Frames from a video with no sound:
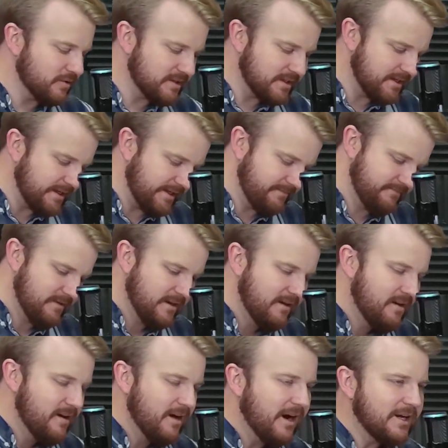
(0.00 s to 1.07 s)
today,
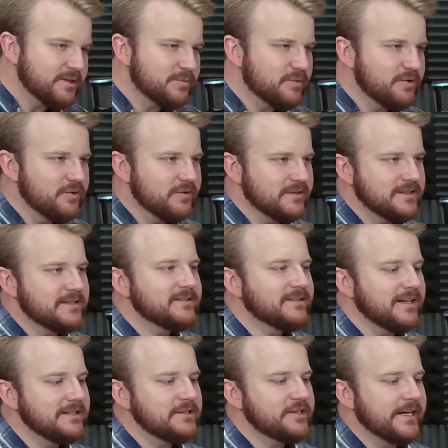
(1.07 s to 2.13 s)
entrepreneurs is
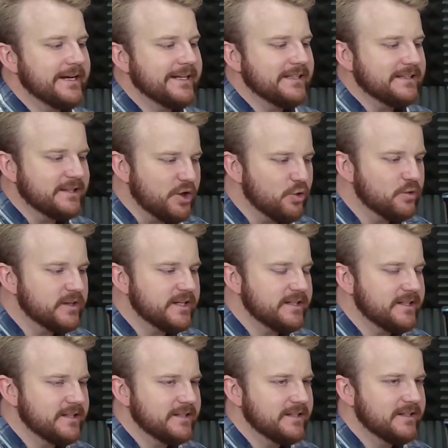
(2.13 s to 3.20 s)
such a
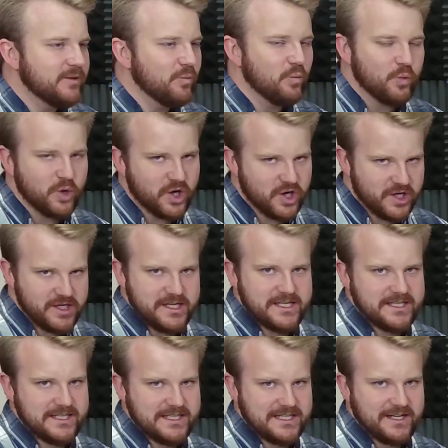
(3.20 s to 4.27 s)
loaded word,
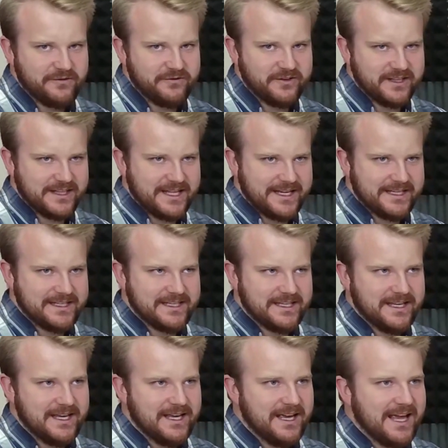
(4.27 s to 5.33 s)
I feel like.
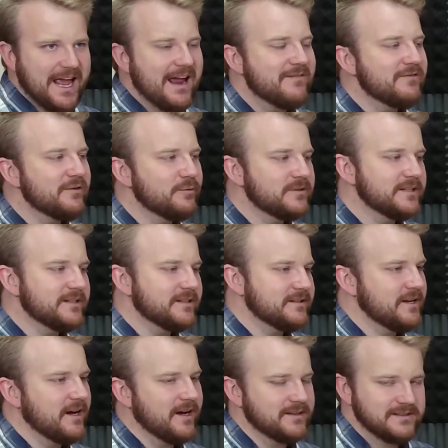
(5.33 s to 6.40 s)
Everyone and their
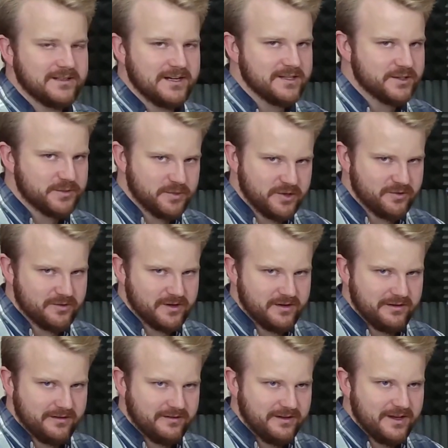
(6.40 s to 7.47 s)
dog is an entrepreneur.
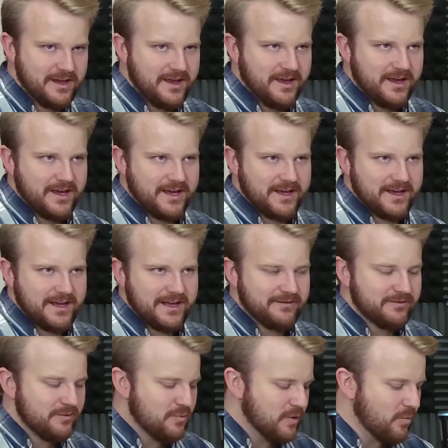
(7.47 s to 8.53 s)

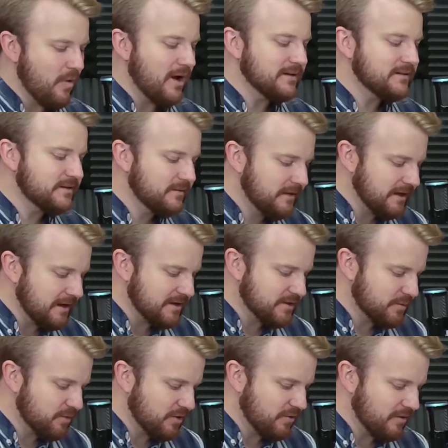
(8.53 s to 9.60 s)
Everyone wants to be an
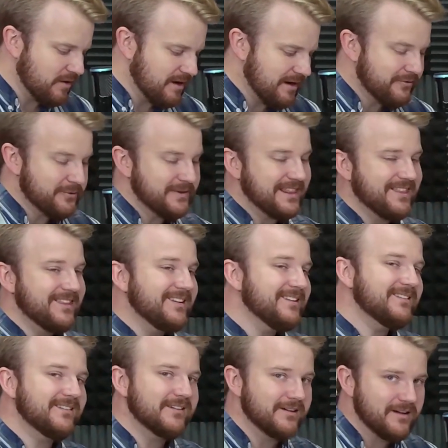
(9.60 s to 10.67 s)
entrepreneur. Everyone
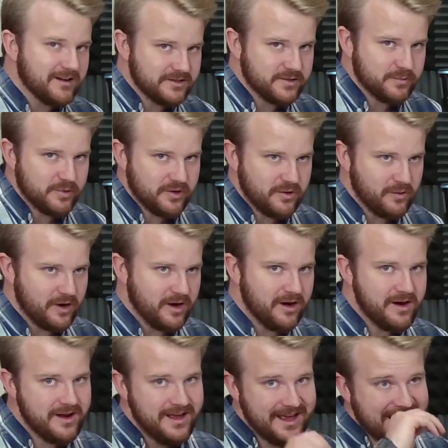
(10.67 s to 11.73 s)
thinks they're an entrepreneur.
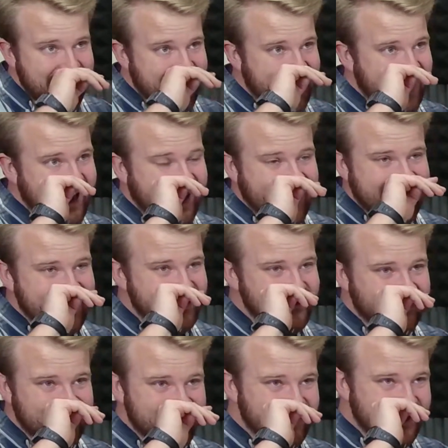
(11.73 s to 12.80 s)
And
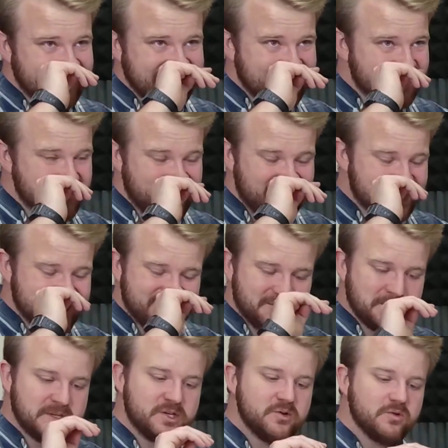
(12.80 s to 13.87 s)
whenever you think about
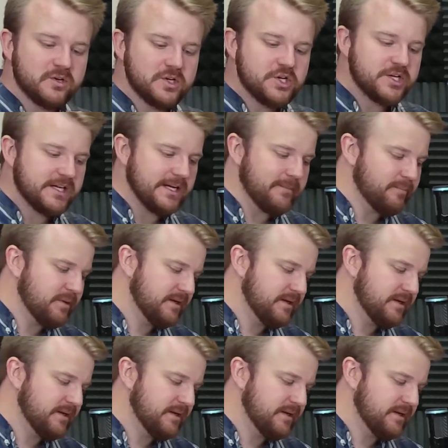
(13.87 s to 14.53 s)
entrepreneurship,